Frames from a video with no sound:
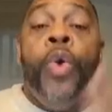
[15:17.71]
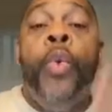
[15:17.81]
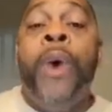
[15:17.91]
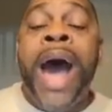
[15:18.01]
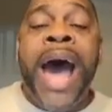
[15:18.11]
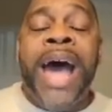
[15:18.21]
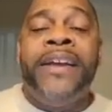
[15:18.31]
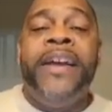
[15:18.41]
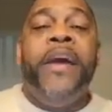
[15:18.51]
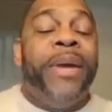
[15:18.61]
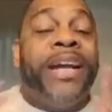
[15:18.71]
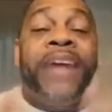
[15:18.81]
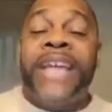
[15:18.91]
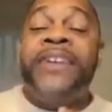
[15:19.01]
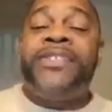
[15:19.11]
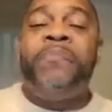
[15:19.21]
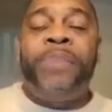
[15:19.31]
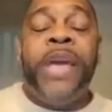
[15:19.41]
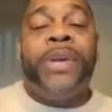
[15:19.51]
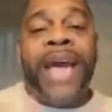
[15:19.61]
Why? Because there are some
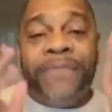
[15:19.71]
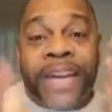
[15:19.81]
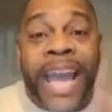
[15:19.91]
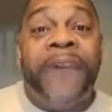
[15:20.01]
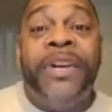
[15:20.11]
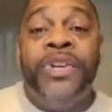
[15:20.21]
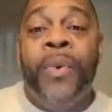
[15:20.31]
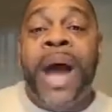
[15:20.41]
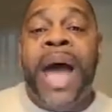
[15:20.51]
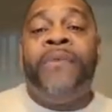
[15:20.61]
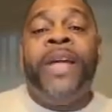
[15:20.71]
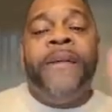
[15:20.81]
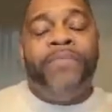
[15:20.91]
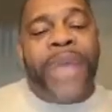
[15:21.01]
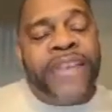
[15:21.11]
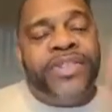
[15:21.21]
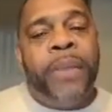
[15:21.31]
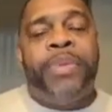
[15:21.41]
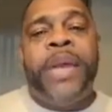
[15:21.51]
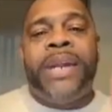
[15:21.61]
people that are counted you out. There's
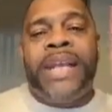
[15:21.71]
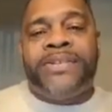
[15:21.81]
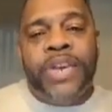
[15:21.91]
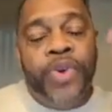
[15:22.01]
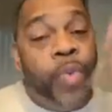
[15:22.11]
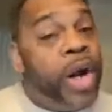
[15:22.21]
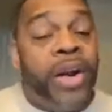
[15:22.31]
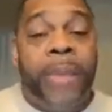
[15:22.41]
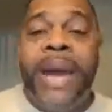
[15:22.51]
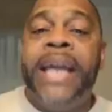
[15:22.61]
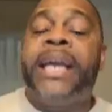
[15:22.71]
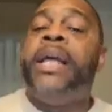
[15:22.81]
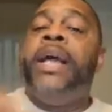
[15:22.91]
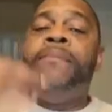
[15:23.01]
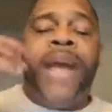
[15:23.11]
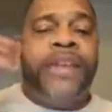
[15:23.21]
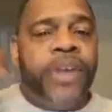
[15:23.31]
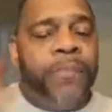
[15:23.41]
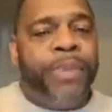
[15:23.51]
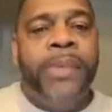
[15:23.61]
some people that say you weren't going to make it. There's
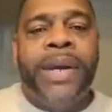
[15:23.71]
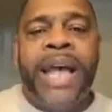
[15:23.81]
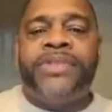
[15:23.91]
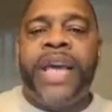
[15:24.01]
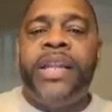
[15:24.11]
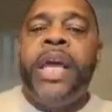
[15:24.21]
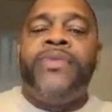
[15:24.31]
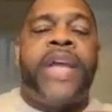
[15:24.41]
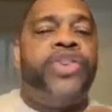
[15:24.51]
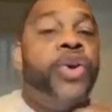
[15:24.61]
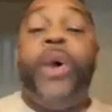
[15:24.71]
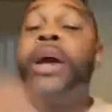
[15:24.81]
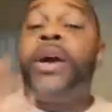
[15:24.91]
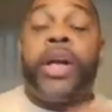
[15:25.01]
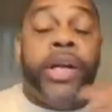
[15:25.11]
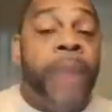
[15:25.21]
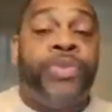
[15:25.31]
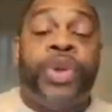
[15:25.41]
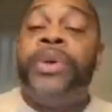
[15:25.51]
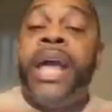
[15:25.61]
some people that say that you weren't going to come
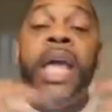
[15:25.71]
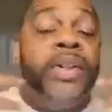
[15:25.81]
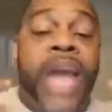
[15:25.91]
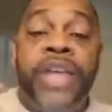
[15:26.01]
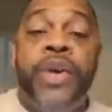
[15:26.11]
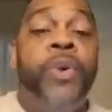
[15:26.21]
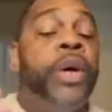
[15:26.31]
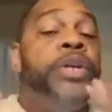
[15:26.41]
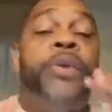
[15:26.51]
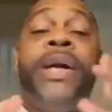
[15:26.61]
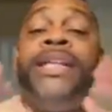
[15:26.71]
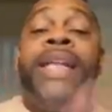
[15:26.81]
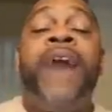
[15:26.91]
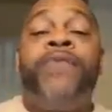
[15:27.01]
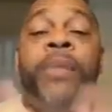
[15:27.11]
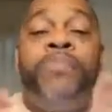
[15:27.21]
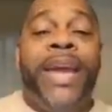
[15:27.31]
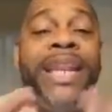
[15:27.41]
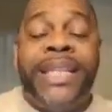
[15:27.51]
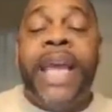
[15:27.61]
through that, that you were, you would never
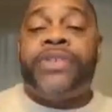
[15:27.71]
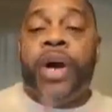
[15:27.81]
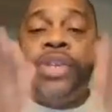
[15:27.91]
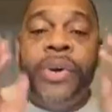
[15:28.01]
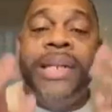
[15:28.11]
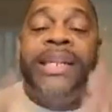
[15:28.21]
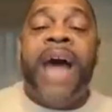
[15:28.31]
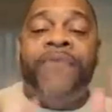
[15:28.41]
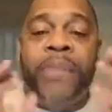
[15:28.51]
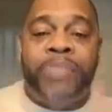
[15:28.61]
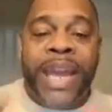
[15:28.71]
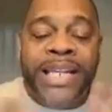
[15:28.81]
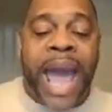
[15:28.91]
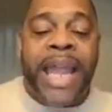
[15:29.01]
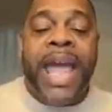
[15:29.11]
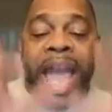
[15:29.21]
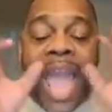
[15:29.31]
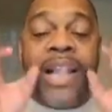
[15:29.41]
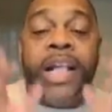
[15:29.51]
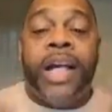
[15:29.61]
be this or you would never be that.
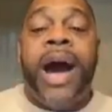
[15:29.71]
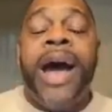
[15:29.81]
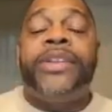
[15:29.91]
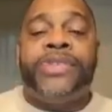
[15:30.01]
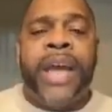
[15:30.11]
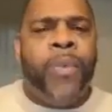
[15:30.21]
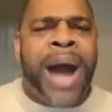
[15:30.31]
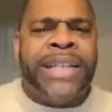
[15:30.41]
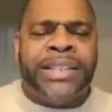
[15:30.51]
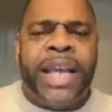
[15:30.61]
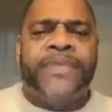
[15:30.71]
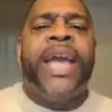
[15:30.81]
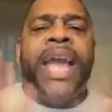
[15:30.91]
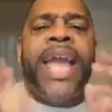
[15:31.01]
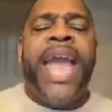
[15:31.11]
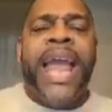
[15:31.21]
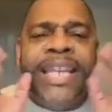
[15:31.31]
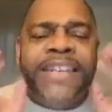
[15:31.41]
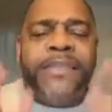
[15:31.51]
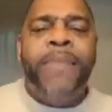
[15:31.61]
And God said, watch this. In
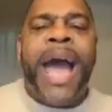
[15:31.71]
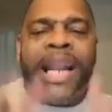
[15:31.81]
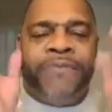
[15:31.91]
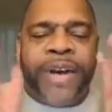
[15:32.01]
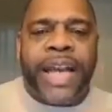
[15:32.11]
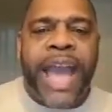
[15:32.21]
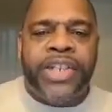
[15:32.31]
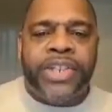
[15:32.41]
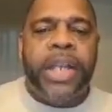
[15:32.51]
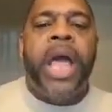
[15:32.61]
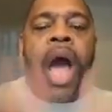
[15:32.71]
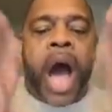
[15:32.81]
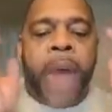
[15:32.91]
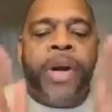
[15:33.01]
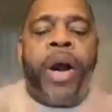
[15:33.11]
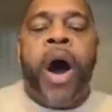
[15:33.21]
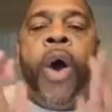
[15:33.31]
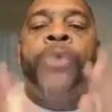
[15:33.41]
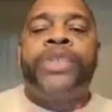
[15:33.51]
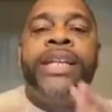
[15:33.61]
this magnification, I'm
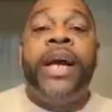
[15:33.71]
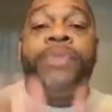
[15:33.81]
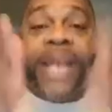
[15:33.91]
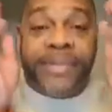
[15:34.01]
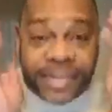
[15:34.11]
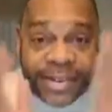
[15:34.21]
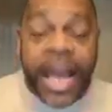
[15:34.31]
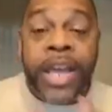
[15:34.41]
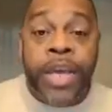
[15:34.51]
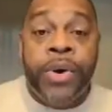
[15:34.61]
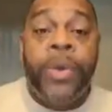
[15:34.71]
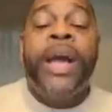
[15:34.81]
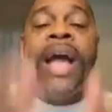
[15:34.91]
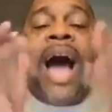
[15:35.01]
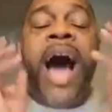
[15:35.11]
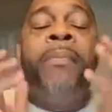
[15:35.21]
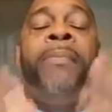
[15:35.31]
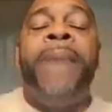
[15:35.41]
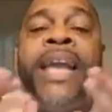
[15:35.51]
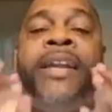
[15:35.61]
causing them to see you.
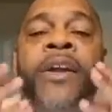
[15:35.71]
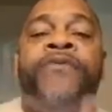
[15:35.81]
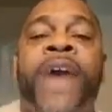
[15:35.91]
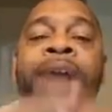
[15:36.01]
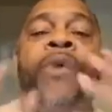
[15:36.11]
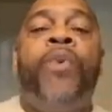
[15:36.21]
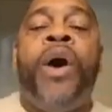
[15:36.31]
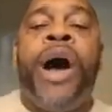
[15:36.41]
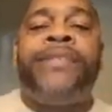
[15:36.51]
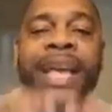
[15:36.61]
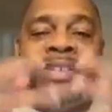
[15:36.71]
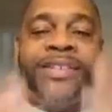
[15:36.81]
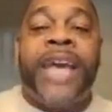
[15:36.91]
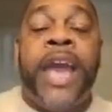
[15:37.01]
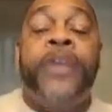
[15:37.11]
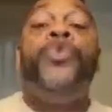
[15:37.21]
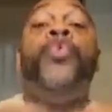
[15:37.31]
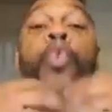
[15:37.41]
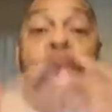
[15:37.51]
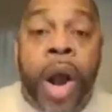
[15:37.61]
I'm making the very ones that say you
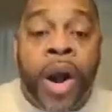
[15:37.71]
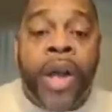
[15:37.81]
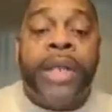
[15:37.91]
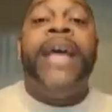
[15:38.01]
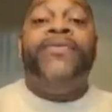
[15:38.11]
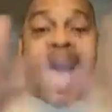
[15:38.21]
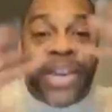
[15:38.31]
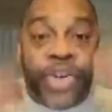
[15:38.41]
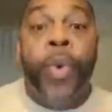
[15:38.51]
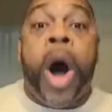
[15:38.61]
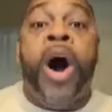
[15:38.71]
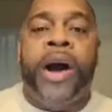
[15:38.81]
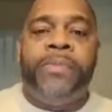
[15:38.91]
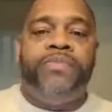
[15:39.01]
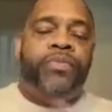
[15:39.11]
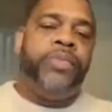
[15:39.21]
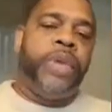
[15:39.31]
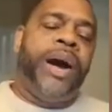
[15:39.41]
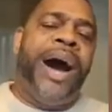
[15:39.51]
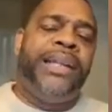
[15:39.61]
weren't that you are.
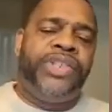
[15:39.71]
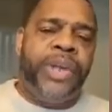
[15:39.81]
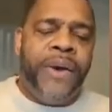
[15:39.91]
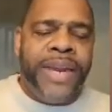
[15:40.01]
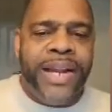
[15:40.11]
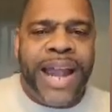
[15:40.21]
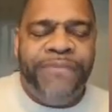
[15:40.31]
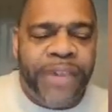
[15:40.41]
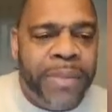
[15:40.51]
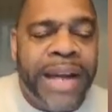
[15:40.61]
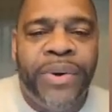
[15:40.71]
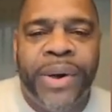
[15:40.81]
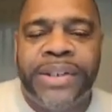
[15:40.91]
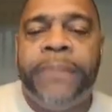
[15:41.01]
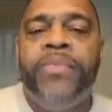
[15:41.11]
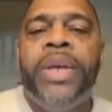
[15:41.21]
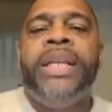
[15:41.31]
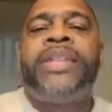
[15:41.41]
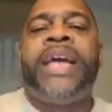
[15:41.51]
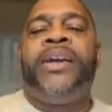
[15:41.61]
God, did y'all hear that? Feel my anointing.
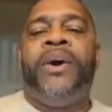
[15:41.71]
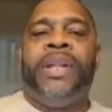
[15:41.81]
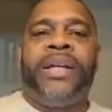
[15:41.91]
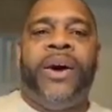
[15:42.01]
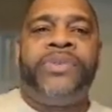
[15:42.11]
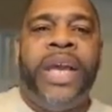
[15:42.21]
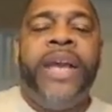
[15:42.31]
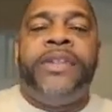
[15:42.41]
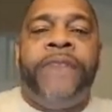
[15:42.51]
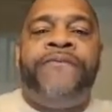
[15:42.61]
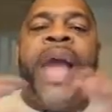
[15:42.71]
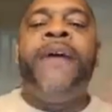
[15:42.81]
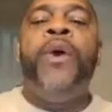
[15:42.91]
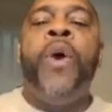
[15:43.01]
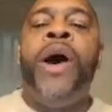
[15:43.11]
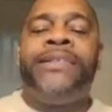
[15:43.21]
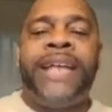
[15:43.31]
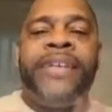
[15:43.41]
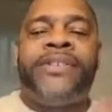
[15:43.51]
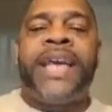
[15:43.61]
Thank you, Holy Ghost. The very ones
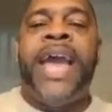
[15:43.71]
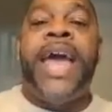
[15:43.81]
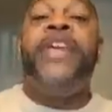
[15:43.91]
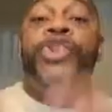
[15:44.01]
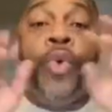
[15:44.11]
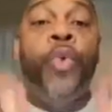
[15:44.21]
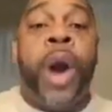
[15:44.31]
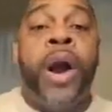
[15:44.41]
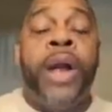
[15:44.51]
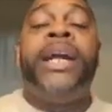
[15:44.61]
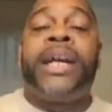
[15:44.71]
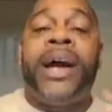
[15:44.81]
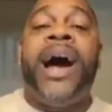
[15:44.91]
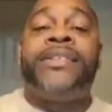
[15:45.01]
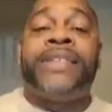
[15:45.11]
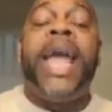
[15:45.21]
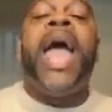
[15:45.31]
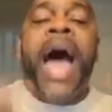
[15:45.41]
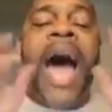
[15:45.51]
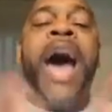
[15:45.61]
that say that you weren't, that God said,
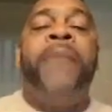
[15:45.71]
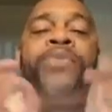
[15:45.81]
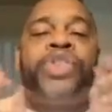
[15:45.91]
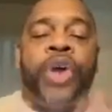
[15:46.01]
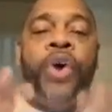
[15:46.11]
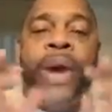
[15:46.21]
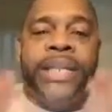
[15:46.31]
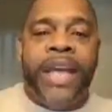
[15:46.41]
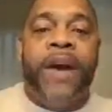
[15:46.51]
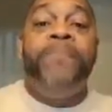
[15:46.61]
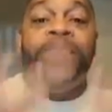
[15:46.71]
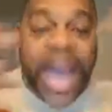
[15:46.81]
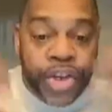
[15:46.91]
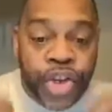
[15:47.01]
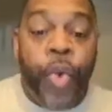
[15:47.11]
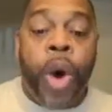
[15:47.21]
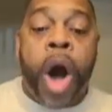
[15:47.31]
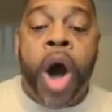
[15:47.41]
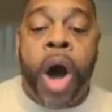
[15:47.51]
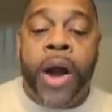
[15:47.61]
I'm showing them that you
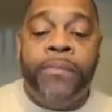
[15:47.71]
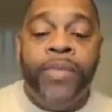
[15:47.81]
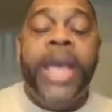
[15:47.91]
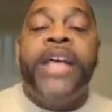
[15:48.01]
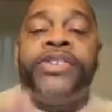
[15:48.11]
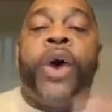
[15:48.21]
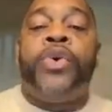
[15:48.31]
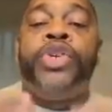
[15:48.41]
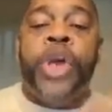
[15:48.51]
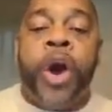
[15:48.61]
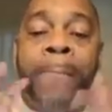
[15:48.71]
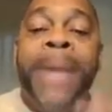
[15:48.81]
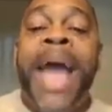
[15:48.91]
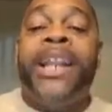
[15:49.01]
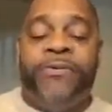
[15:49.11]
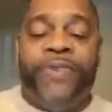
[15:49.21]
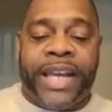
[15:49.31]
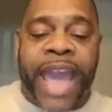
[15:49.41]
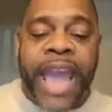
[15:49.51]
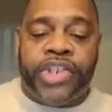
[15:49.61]
are. So your
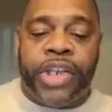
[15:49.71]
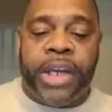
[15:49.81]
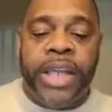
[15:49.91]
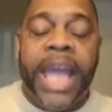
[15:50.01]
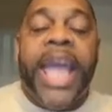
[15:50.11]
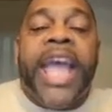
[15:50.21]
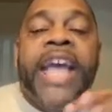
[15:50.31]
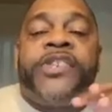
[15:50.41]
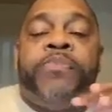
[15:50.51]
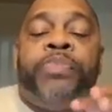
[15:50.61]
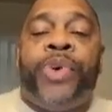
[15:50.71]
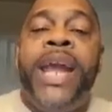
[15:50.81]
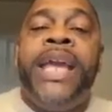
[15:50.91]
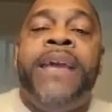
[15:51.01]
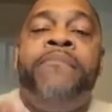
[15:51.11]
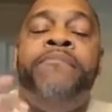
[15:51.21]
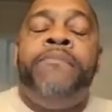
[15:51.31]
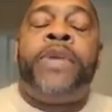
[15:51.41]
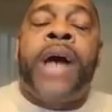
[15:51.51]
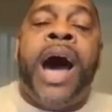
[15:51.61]
magnification is
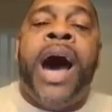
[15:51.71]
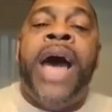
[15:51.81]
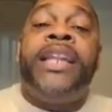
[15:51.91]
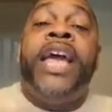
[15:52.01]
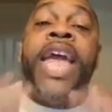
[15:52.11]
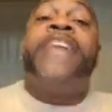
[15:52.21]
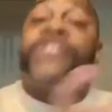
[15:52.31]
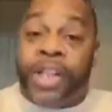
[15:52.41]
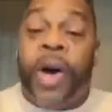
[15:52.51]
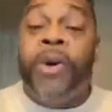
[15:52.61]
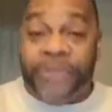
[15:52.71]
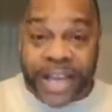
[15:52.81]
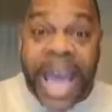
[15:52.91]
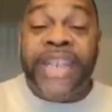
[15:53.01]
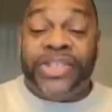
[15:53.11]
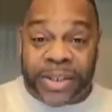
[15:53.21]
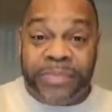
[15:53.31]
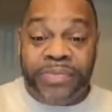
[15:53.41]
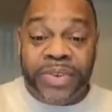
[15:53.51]
bringing God his glorification.